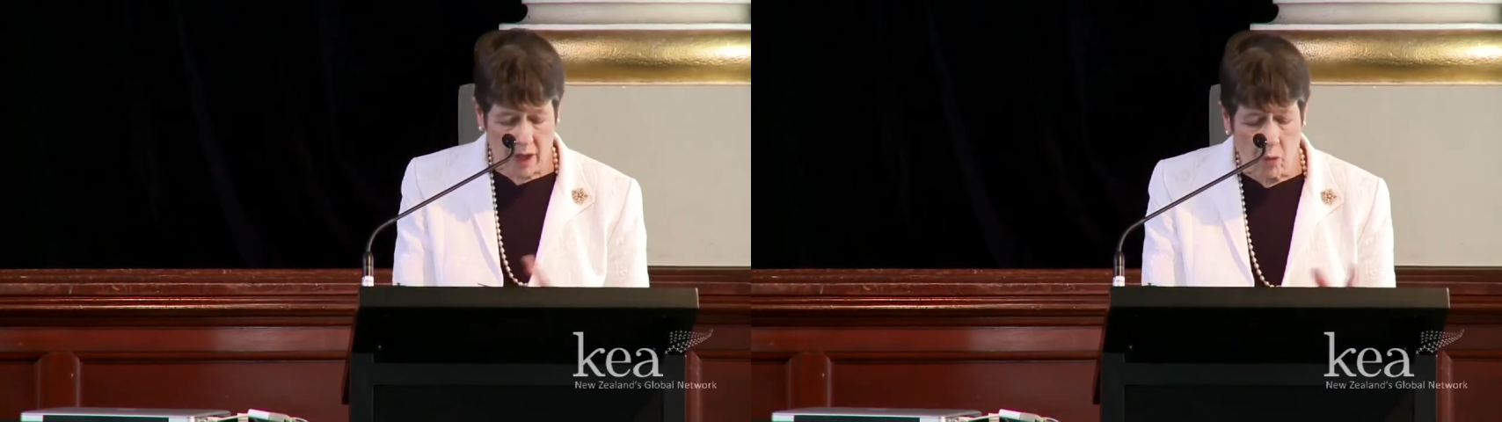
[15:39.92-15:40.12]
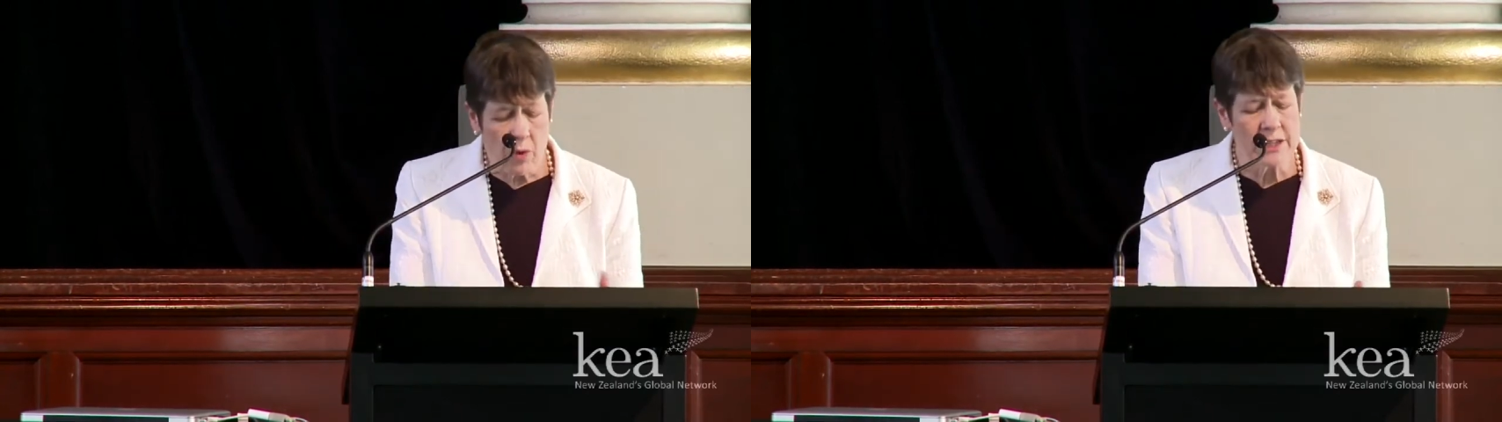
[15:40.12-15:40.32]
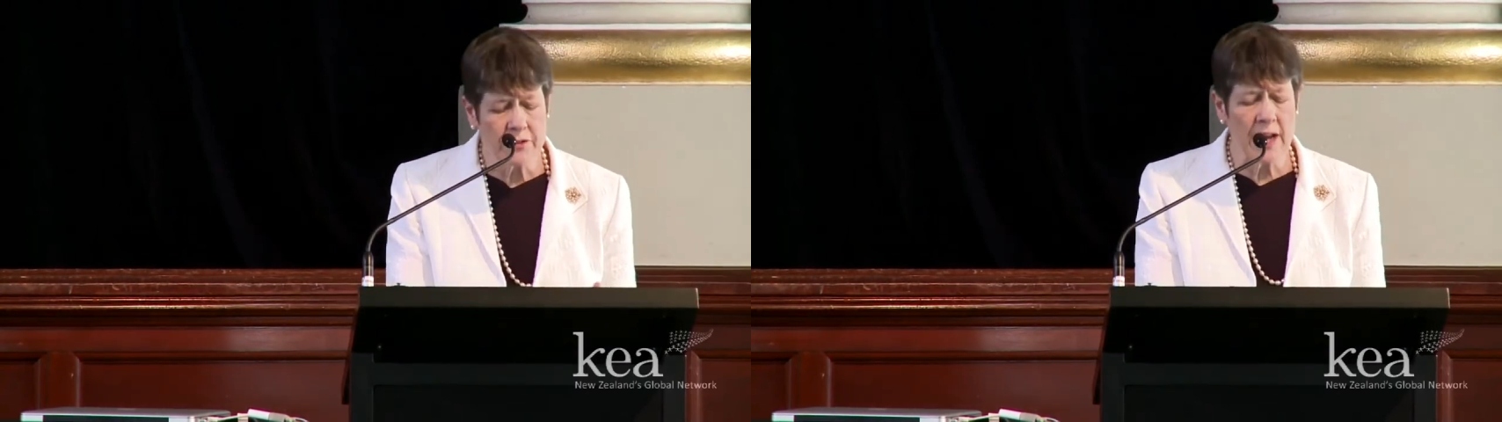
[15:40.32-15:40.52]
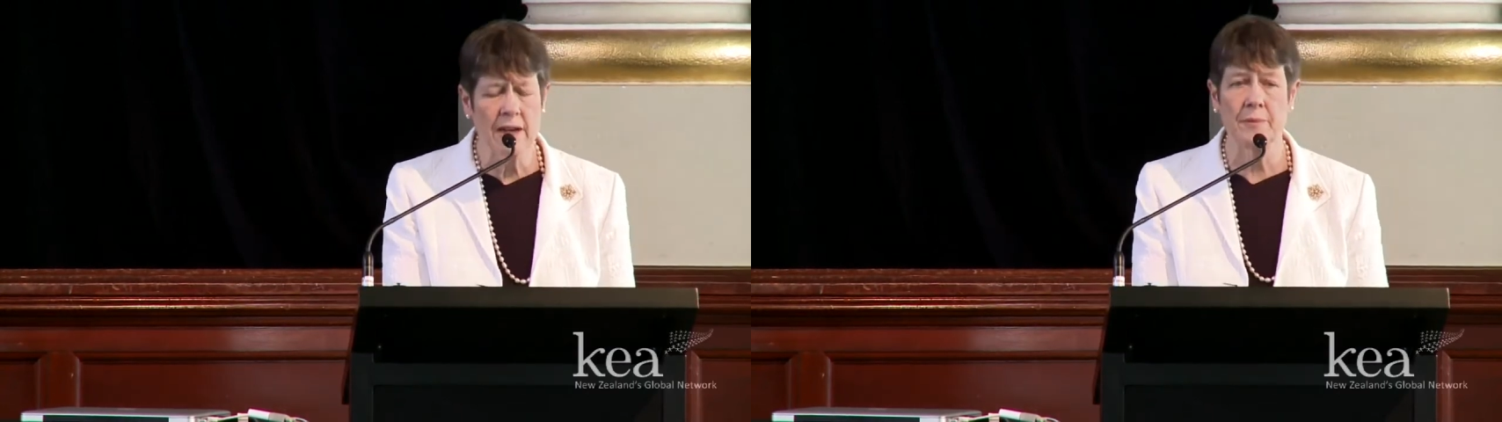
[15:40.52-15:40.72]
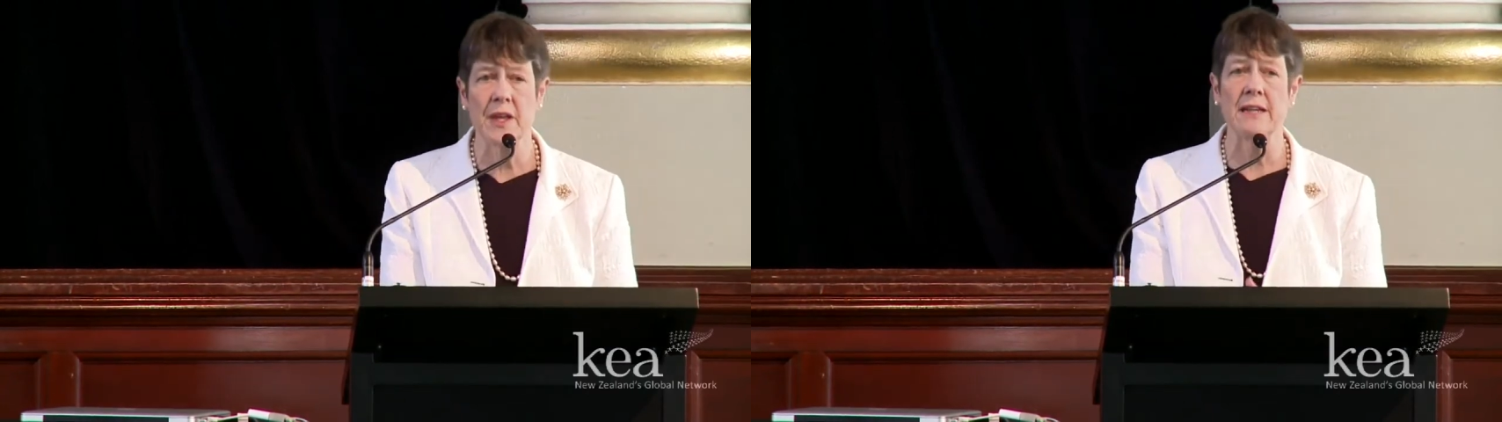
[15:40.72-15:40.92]
we
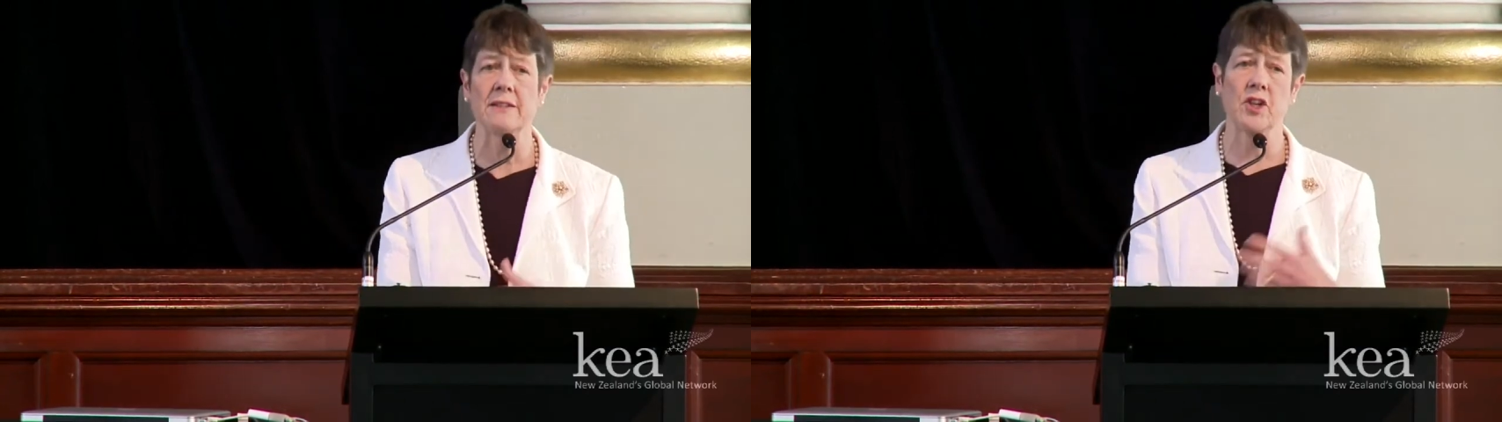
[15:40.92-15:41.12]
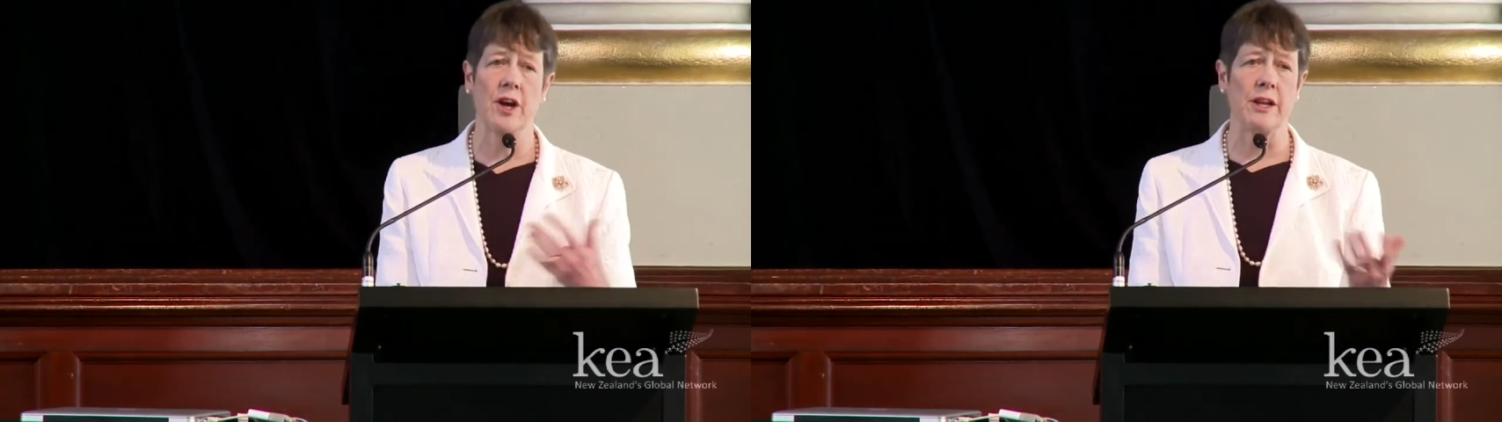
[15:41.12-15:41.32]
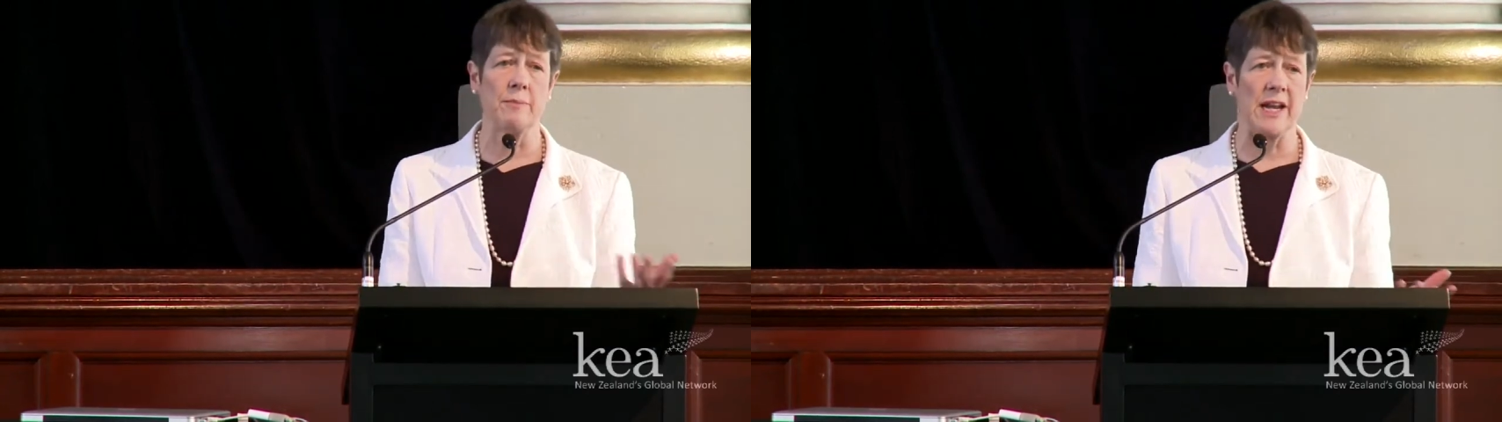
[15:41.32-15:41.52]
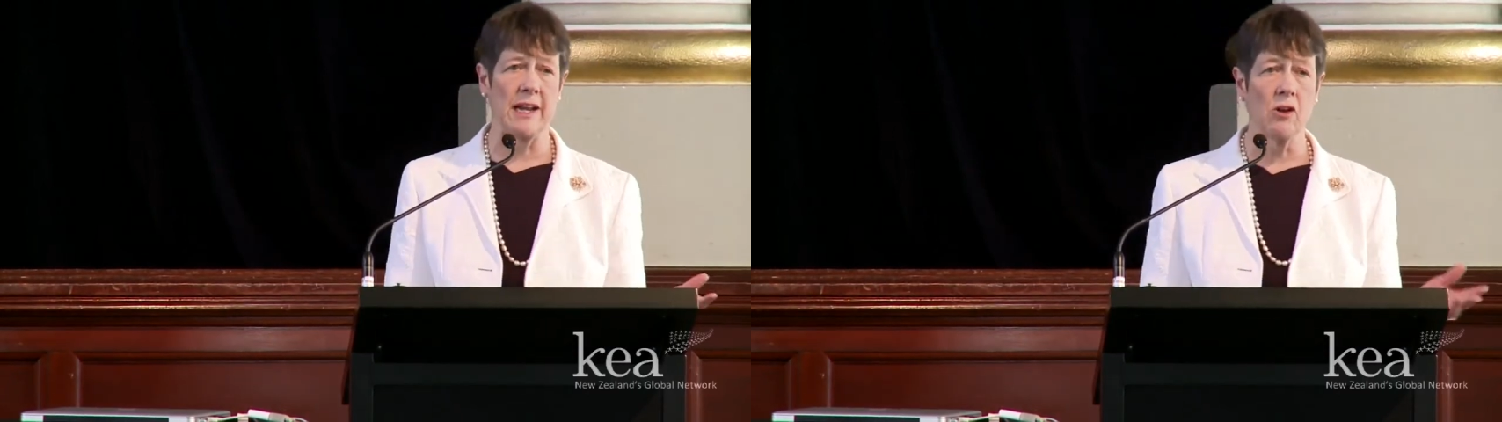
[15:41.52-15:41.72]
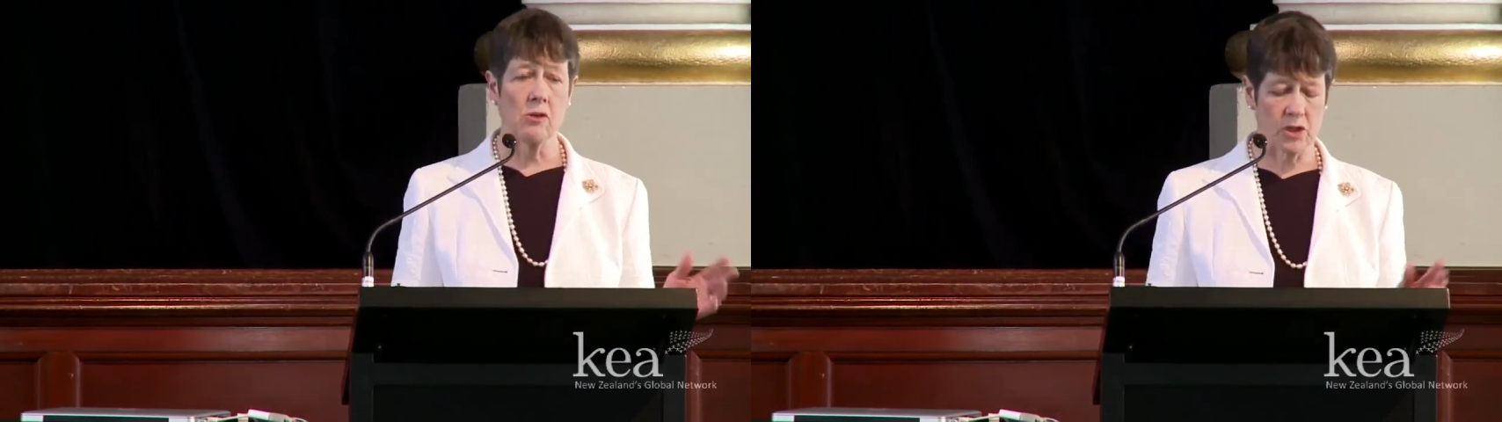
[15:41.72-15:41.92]
developed these, Tony Blair
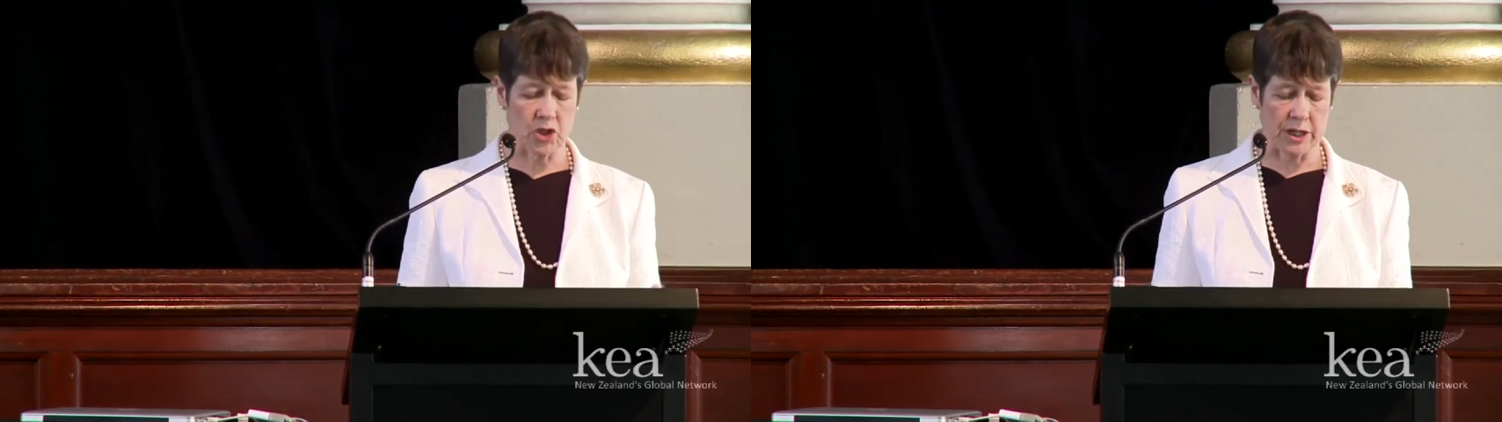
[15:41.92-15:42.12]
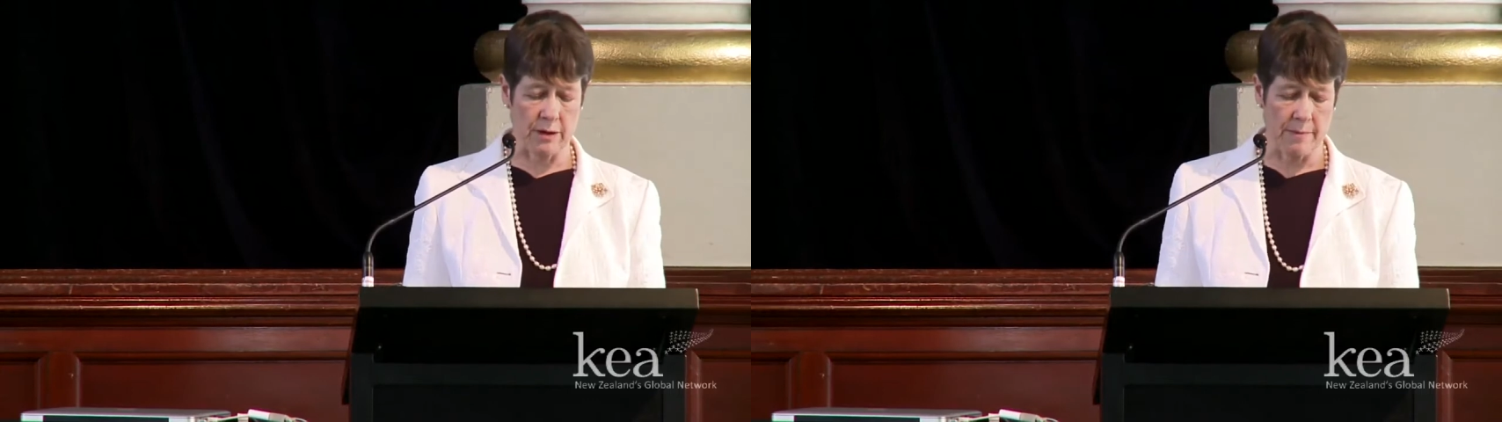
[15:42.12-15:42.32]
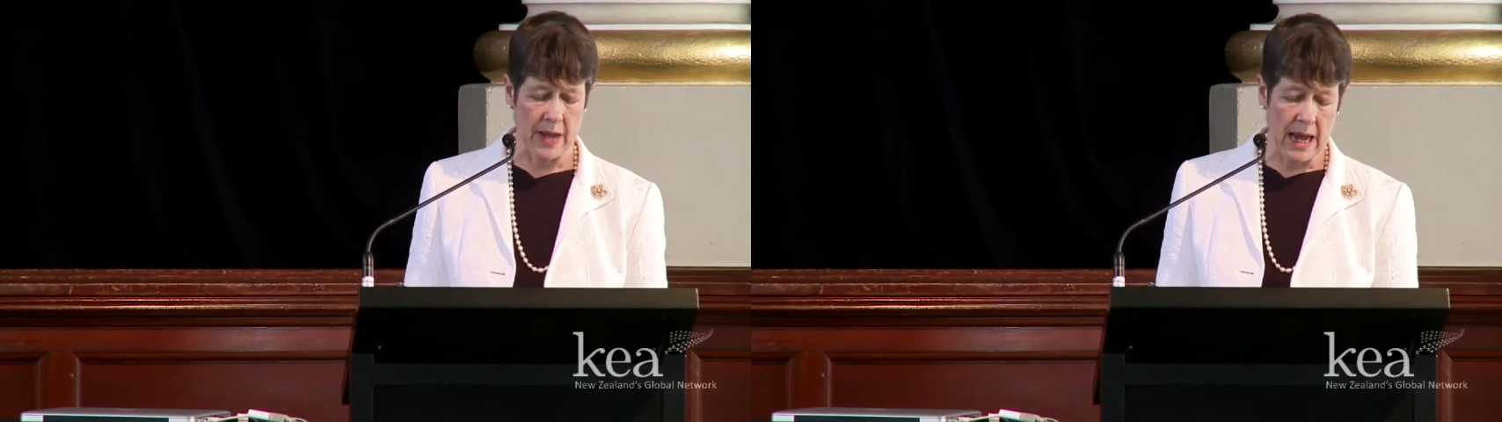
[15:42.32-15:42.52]
launched them,